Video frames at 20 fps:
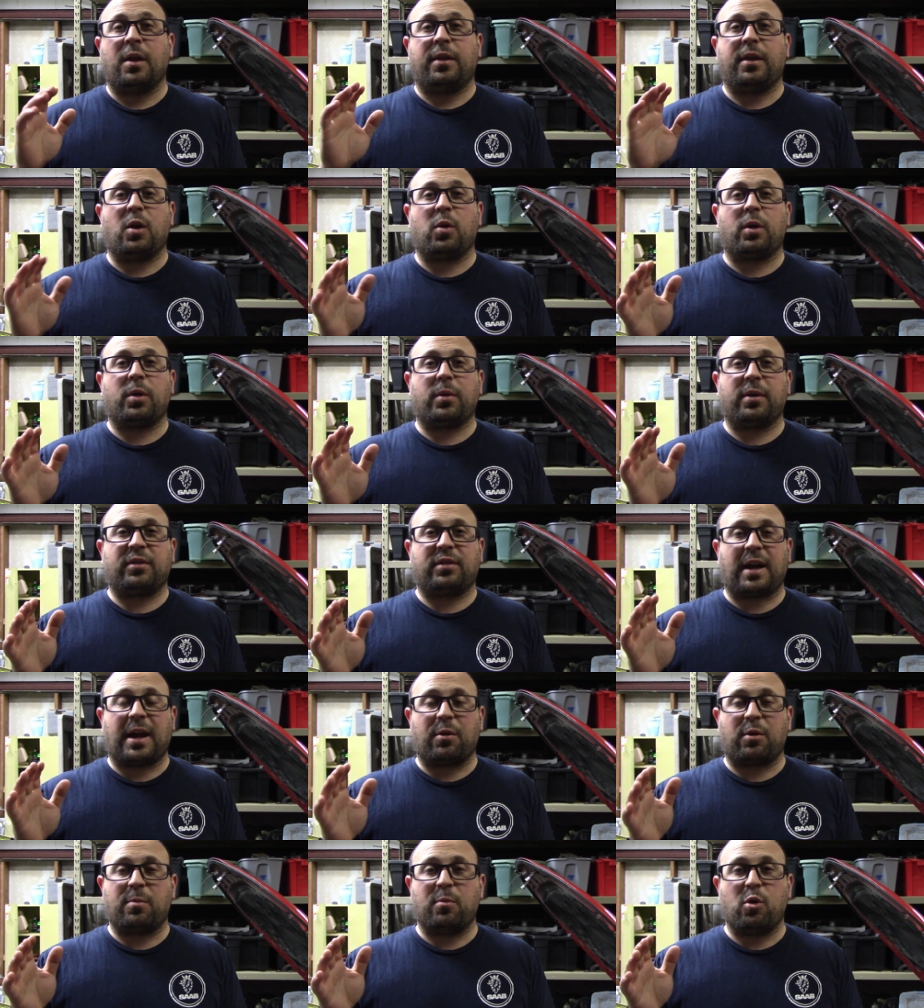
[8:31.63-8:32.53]
The only
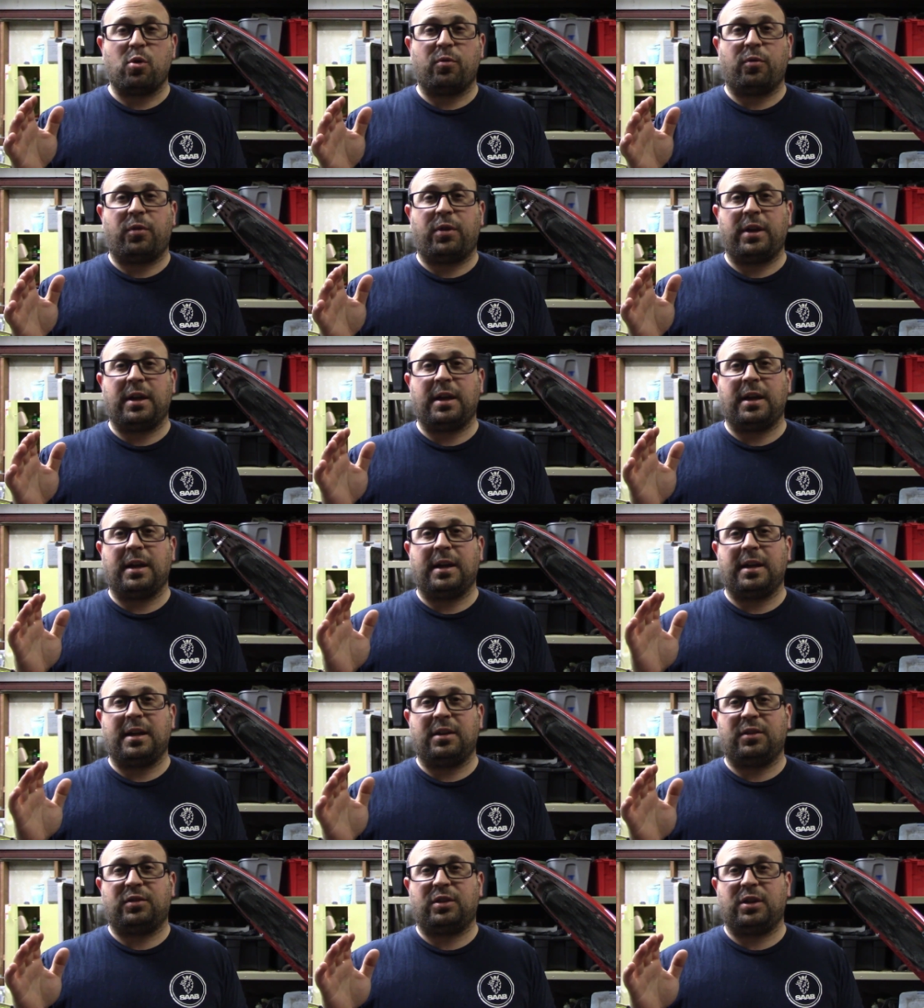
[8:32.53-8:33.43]
reason I removed
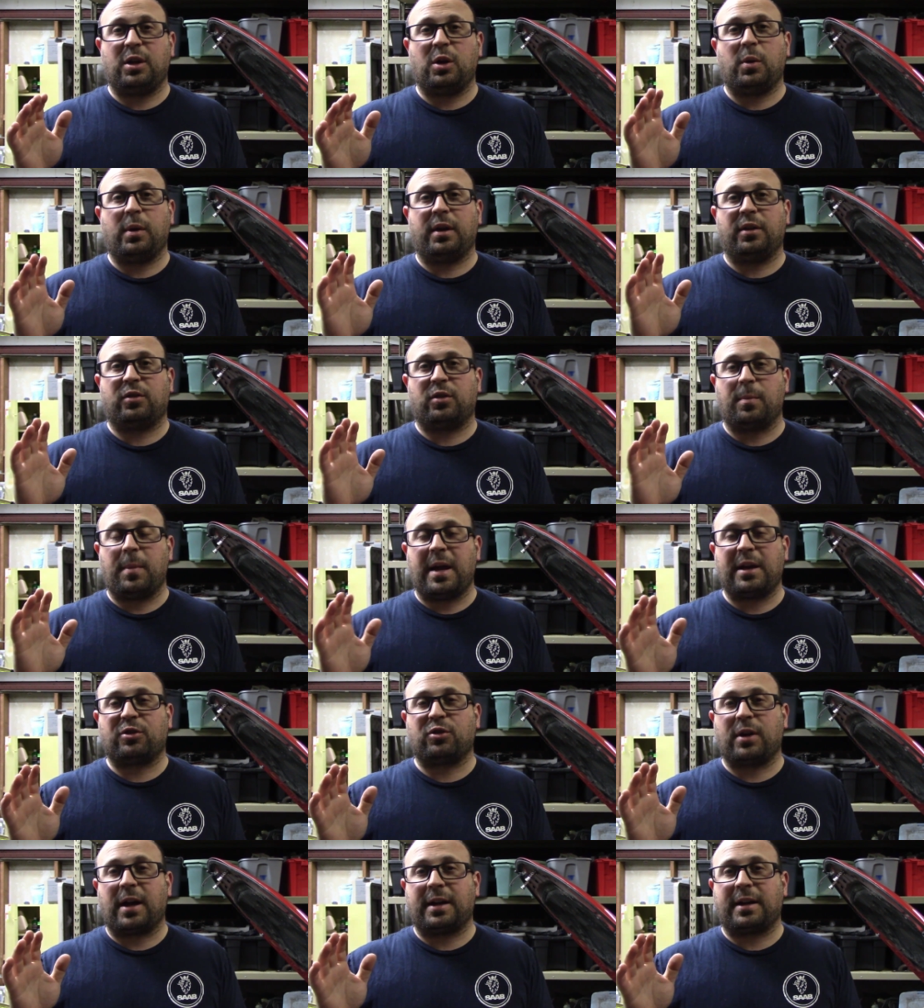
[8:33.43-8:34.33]
the ECU is to
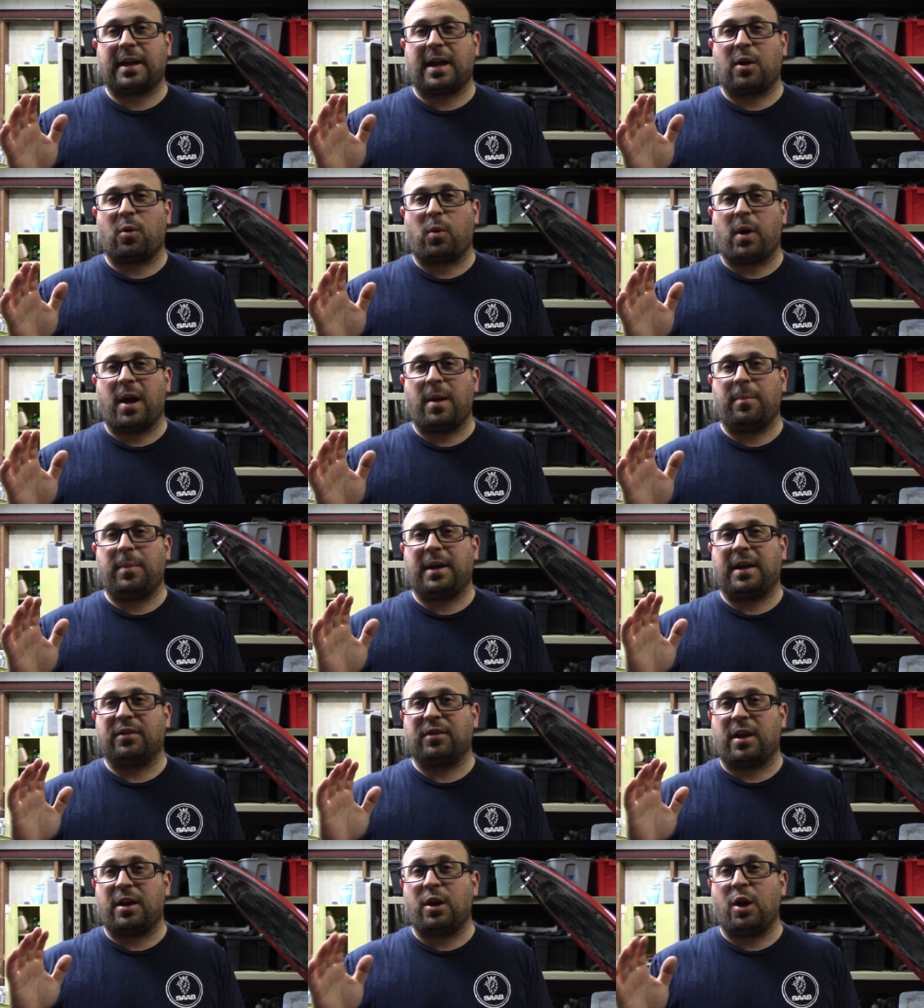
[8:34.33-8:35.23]
make sure not to get it wet
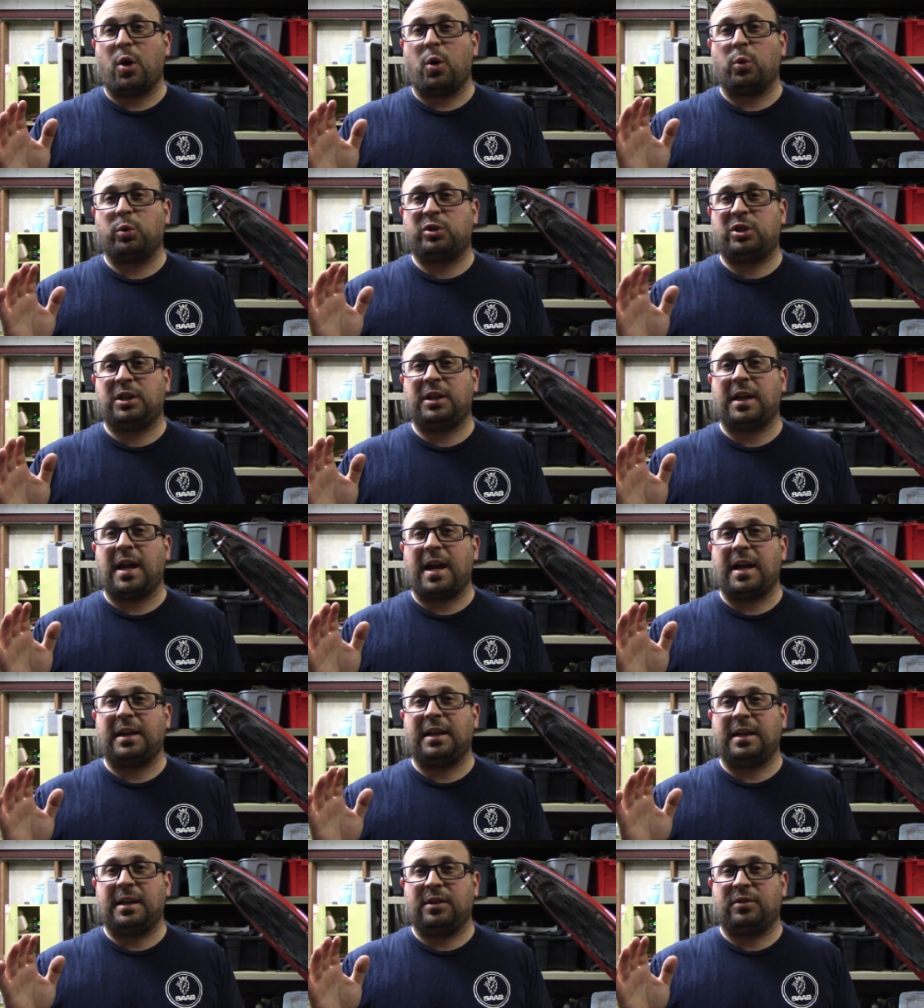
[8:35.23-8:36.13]
because I know
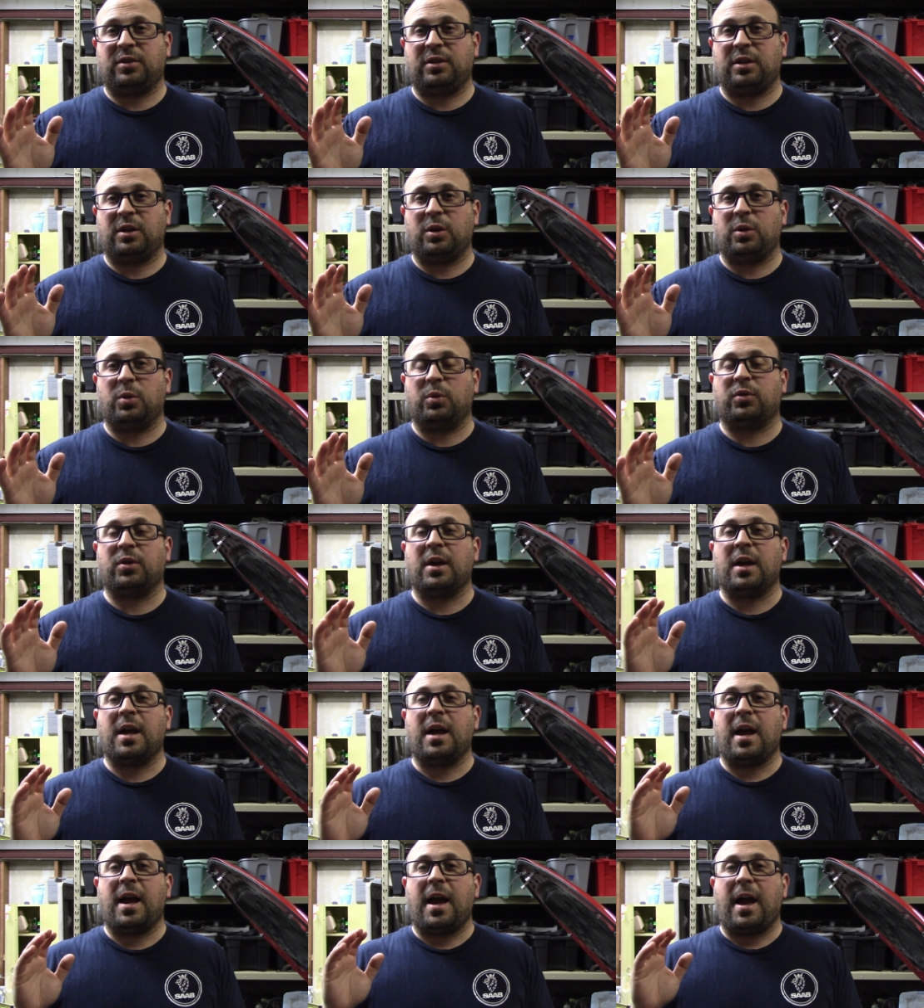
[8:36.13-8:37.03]
T8 ECUs
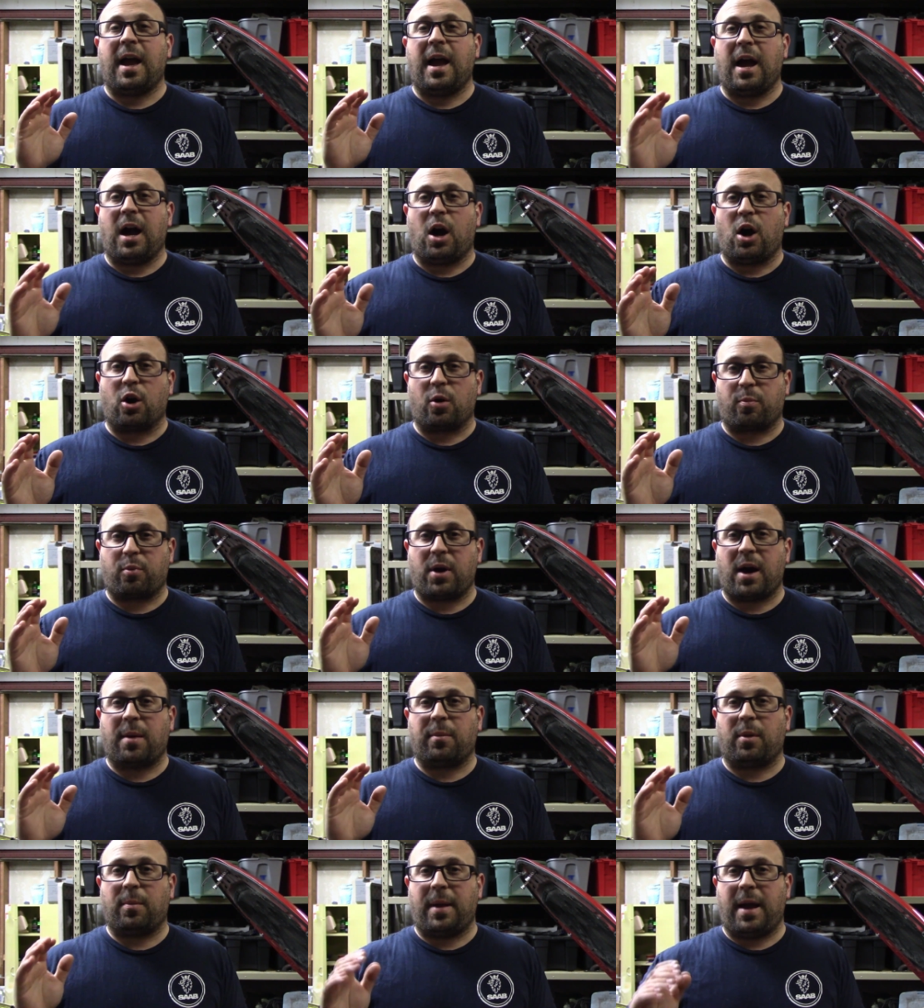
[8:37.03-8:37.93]
are
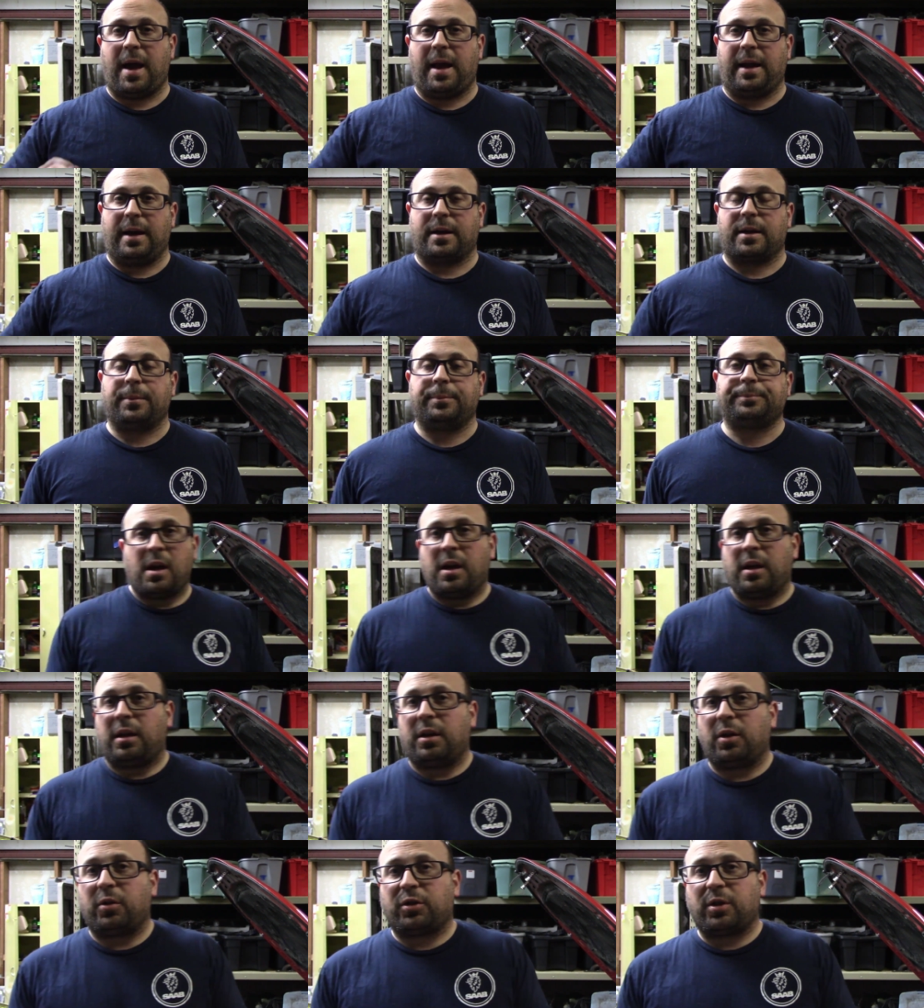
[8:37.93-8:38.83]
problematic.
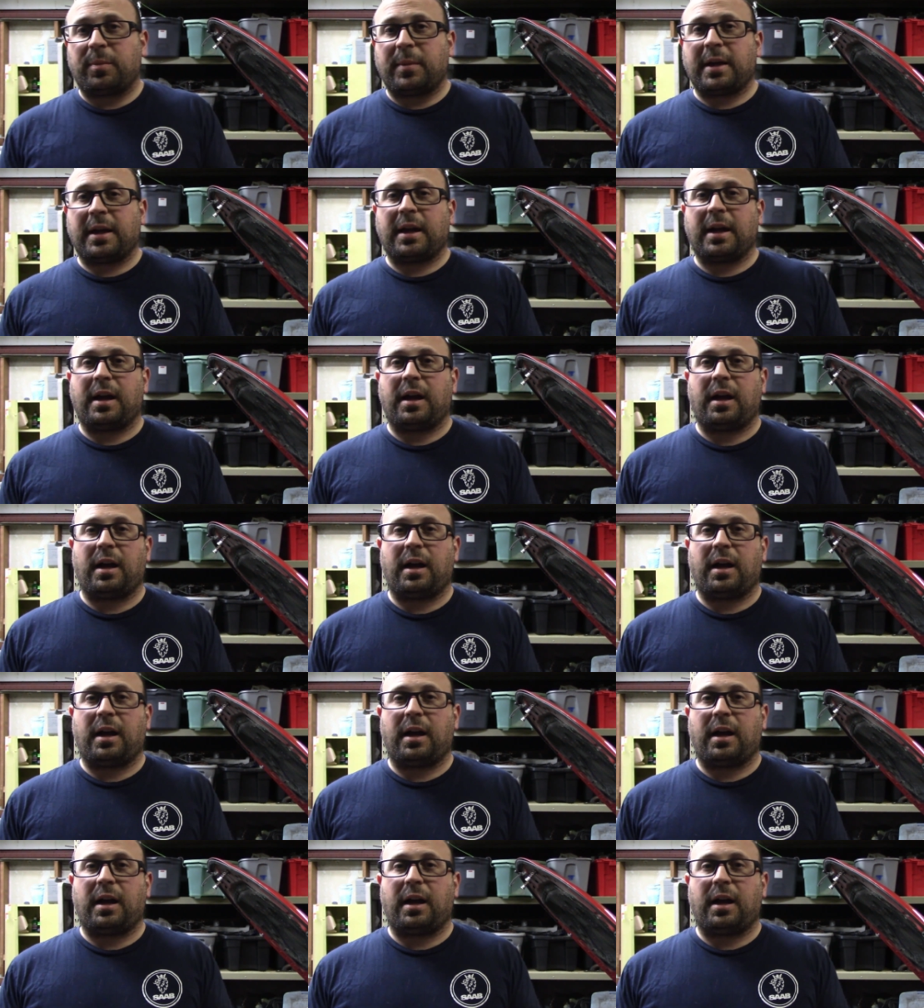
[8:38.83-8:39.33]
You know something?